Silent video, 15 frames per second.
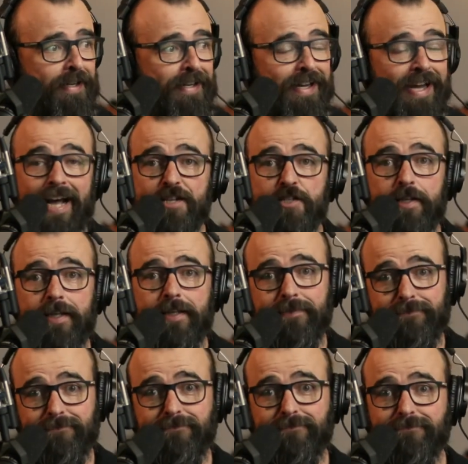Ashley
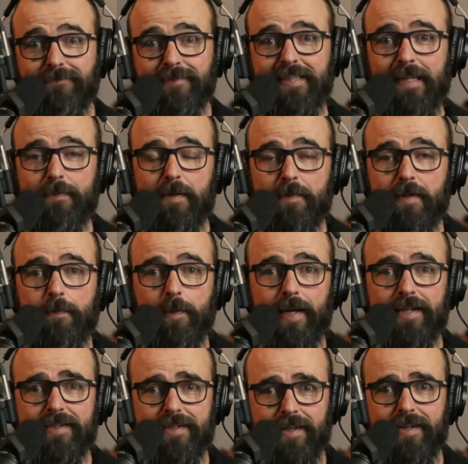stepped up to the plate
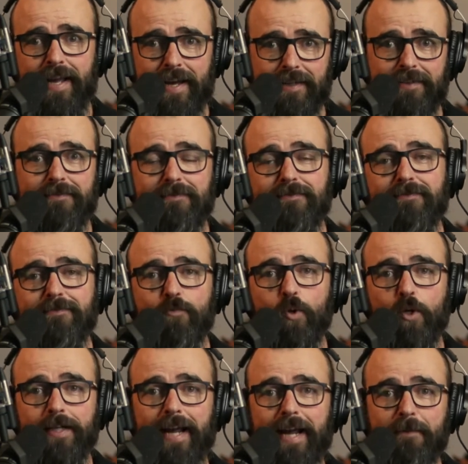and said, yeah,
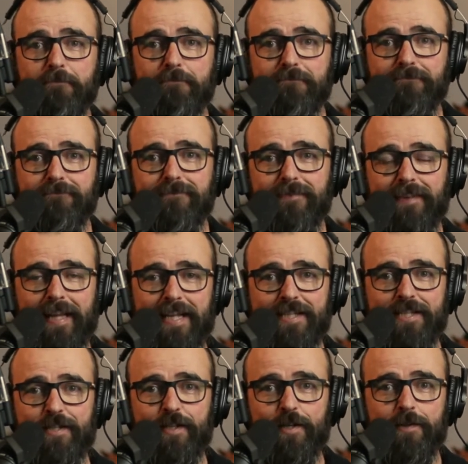we're game.
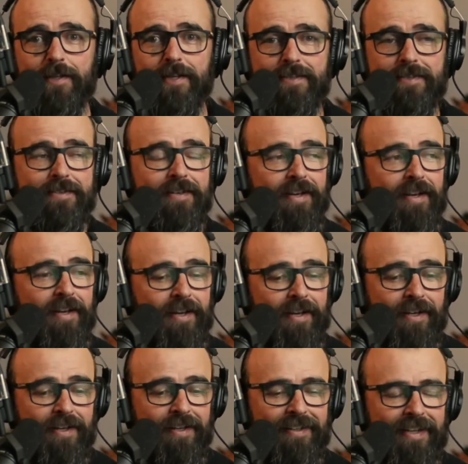Let's do this.
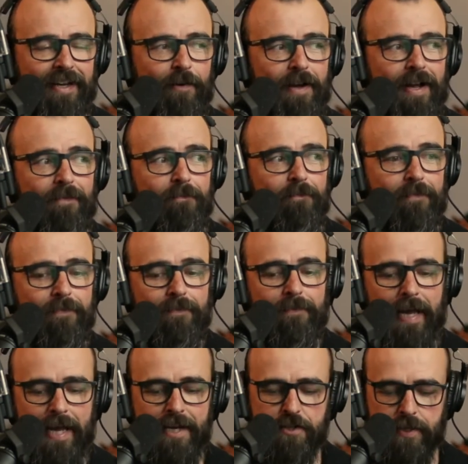Now,
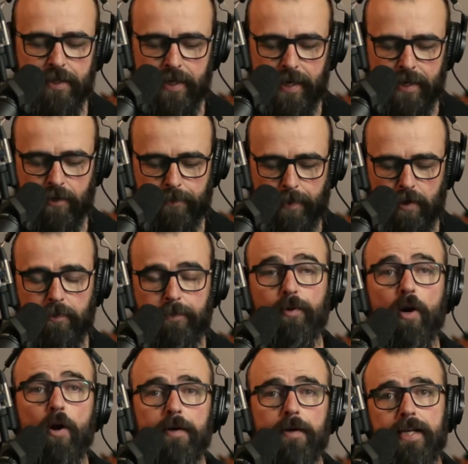Ashley and her partner
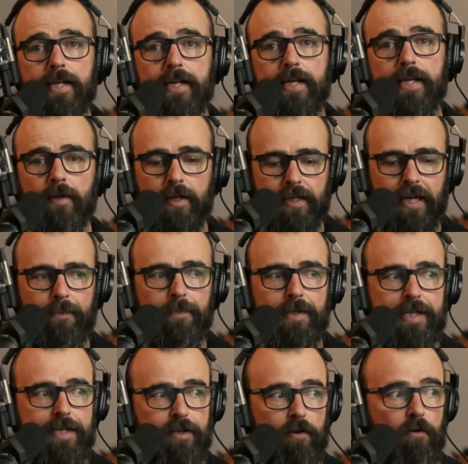Brody run a
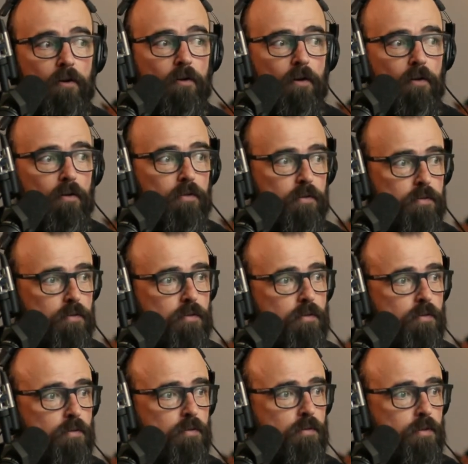company
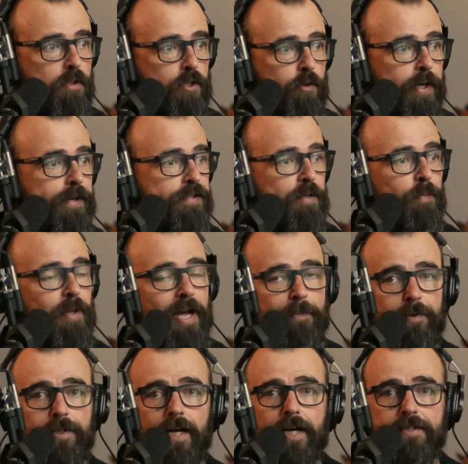called Creative Supply
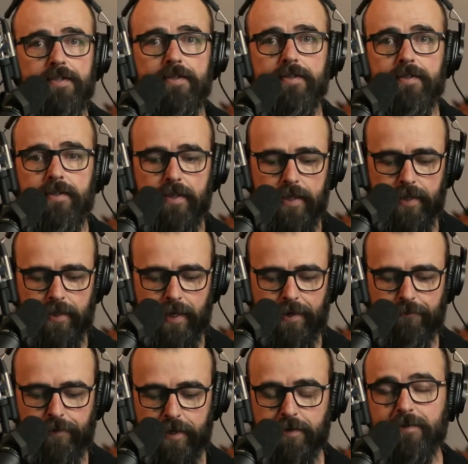Productions in
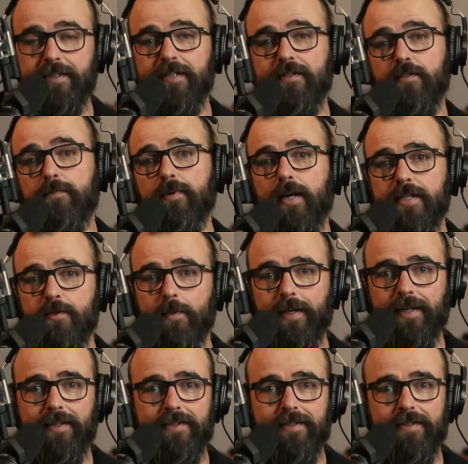Fredericton, New Brunswick.